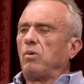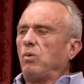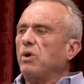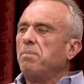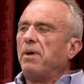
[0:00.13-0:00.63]

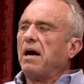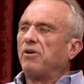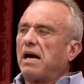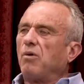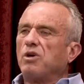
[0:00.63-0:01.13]
We
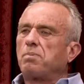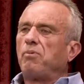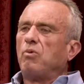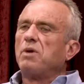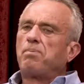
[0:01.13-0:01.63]
bailed out,
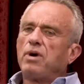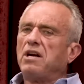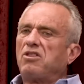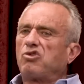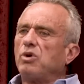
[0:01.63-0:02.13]
we
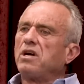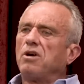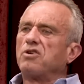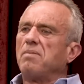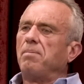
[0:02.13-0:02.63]
printed
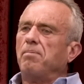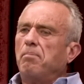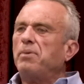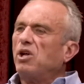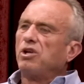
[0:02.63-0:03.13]
300
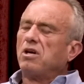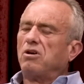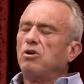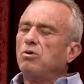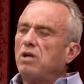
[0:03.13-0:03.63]

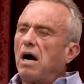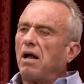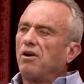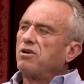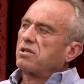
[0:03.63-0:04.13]
billion new
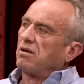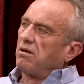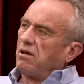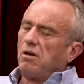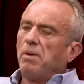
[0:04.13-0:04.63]
dollars
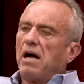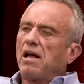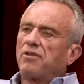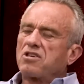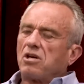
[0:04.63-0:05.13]
to bail
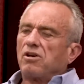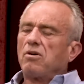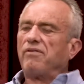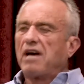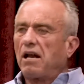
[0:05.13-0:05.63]
out the
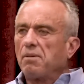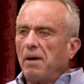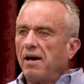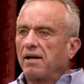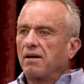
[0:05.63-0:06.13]
Silicon Valley
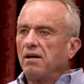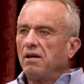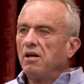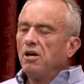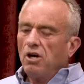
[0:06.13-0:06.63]
Bank.
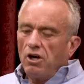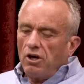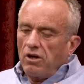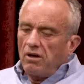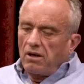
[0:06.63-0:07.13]

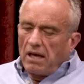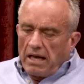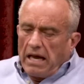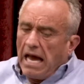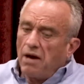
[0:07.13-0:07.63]

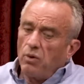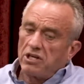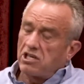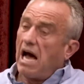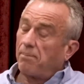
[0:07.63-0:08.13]
And
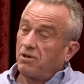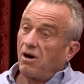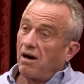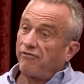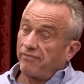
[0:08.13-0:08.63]
we topped
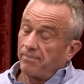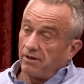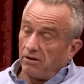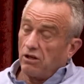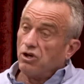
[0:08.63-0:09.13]
off
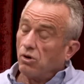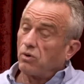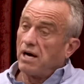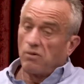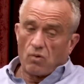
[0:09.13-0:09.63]
the
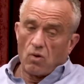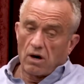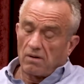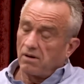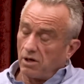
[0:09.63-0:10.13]
Ukraine
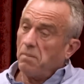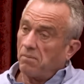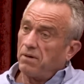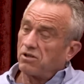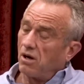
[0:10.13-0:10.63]
war
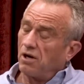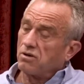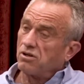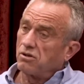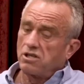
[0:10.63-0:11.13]
commitment to
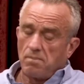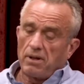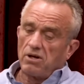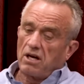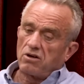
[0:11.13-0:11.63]
113
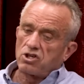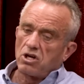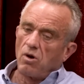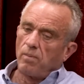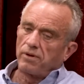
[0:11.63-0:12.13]
billion.
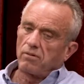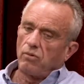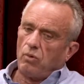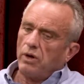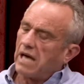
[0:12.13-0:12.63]
So
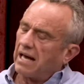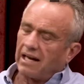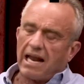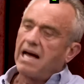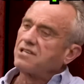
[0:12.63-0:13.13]
we got
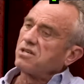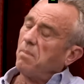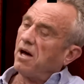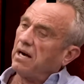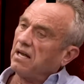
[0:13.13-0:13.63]
lots of
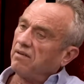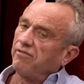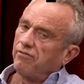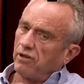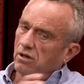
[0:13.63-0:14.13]
money
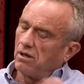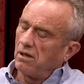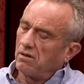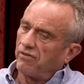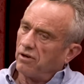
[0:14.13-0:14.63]
for the
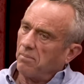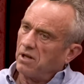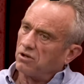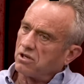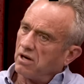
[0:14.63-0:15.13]

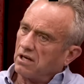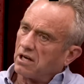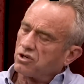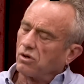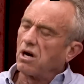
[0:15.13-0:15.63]
military
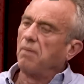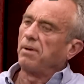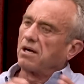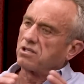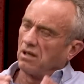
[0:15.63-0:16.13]
industrial
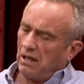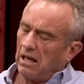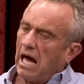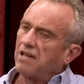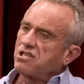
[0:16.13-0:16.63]
complex,
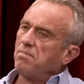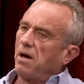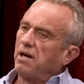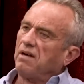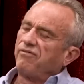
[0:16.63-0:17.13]
lots of
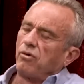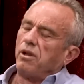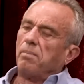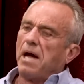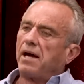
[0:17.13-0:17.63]
money for
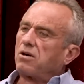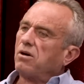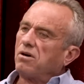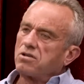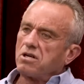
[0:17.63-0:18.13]
the
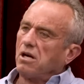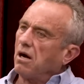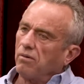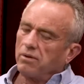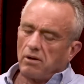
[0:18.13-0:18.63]
bankers,
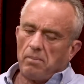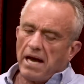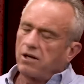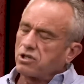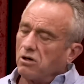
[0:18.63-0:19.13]
the
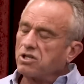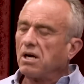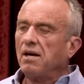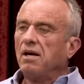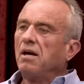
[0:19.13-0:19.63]
banksters.
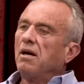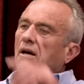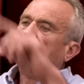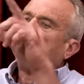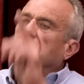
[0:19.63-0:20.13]

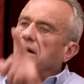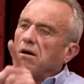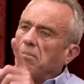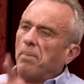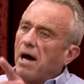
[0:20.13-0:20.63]

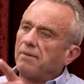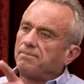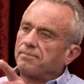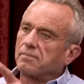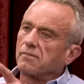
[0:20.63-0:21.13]
But
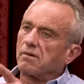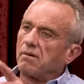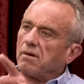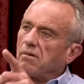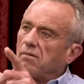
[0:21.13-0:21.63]

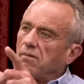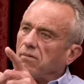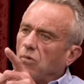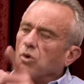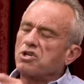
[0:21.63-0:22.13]

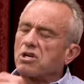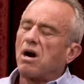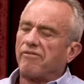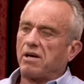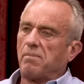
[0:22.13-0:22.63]
we're
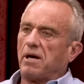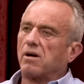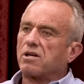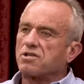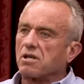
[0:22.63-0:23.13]
starving
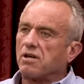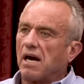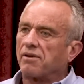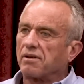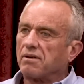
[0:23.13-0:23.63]
Americans to
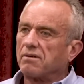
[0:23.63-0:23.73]
death.